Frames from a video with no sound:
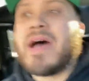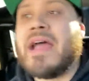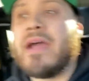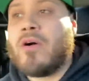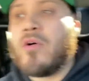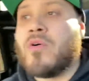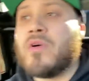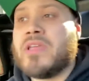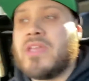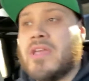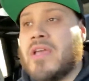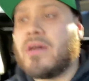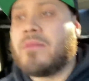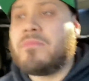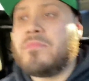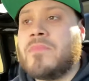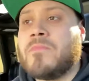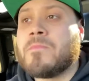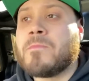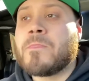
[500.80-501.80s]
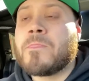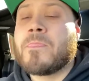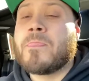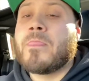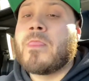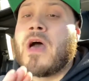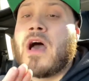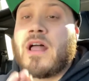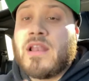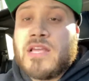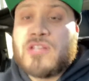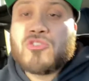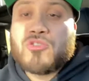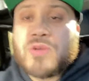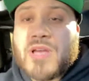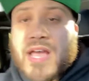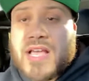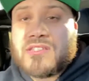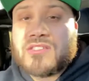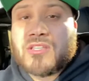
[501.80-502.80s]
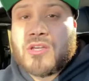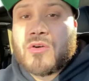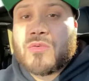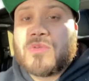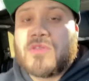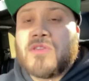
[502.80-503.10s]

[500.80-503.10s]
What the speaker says: OEM. I'll let you guys know in the